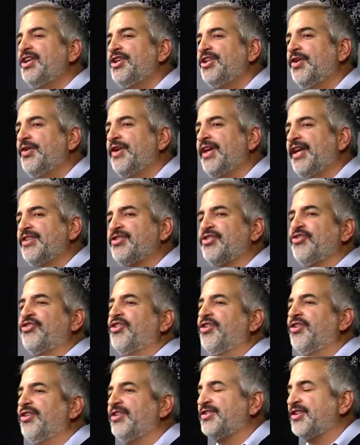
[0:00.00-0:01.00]
again, as a
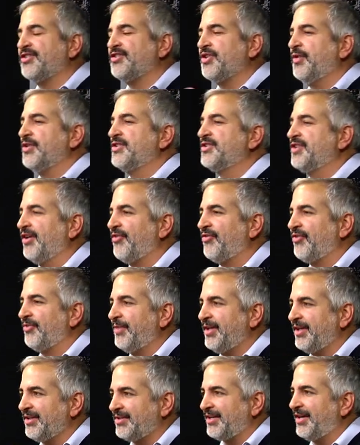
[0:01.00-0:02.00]
journalist, it's always tough for
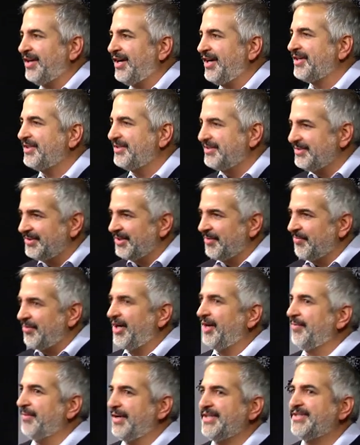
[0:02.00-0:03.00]
me to talk
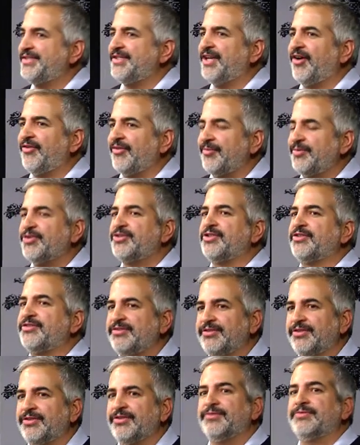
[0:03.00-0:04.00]
about myself. I'm used
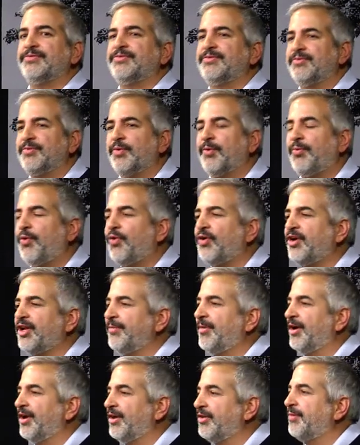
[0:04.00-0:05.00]
to reporting
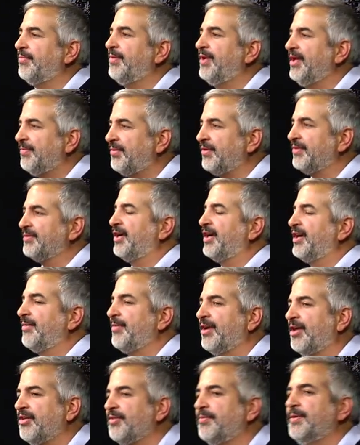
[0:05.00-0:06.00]
about other people and talking
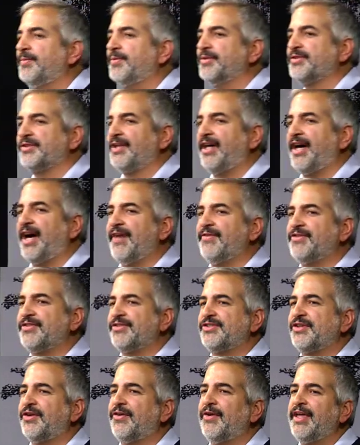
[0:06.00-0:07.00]
about other people's lives, and
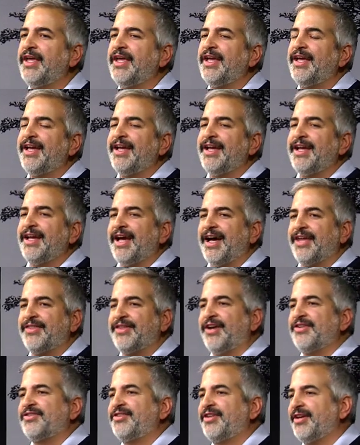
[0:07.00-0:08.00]
so I
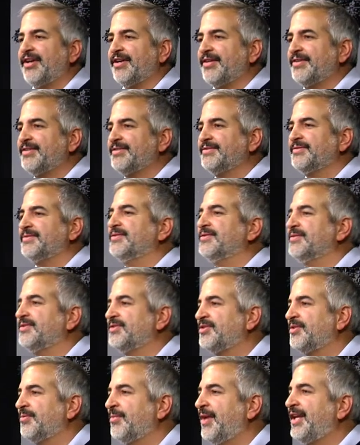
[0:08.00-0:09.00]
thought to
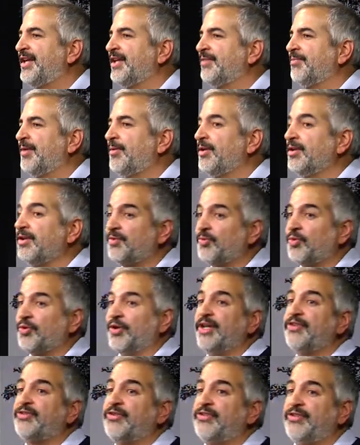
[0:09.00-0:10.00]
make it maybe a little more
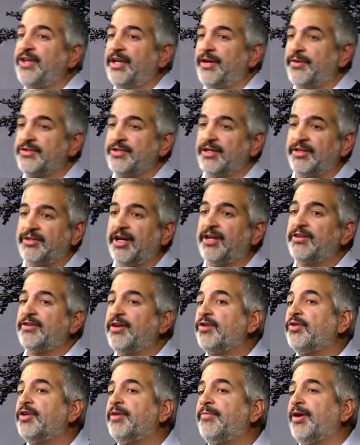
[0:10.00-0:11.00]
interesting, I was going to talk not
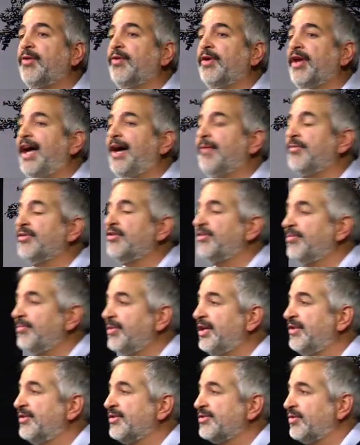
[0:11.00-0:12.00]
only about what happened to
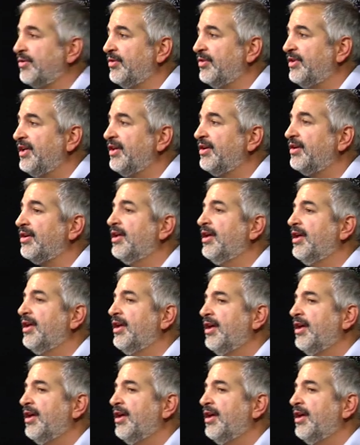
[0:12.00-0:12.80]
me in this ordeal,